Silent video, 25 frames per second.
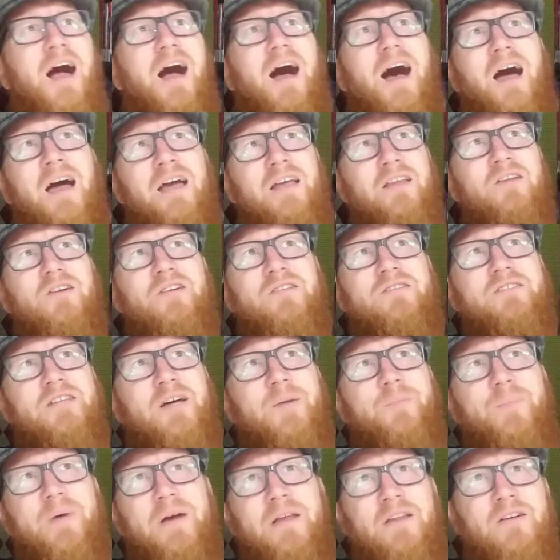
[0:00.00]
I looked
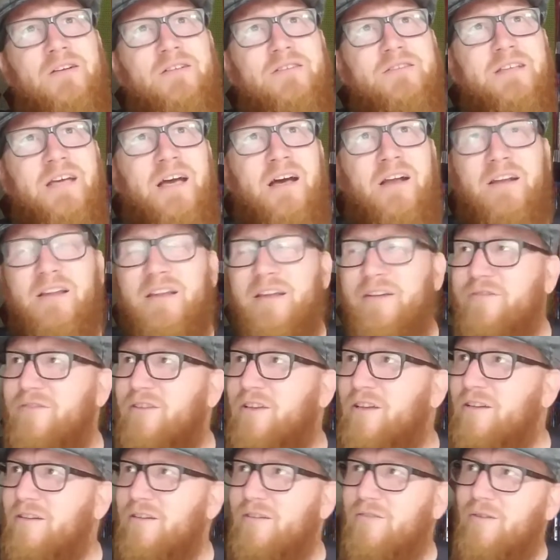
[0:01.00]
up, I looked down, I
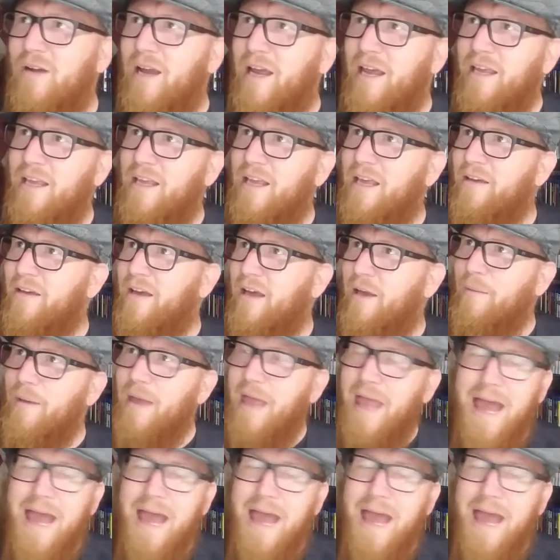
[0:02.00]
left, right.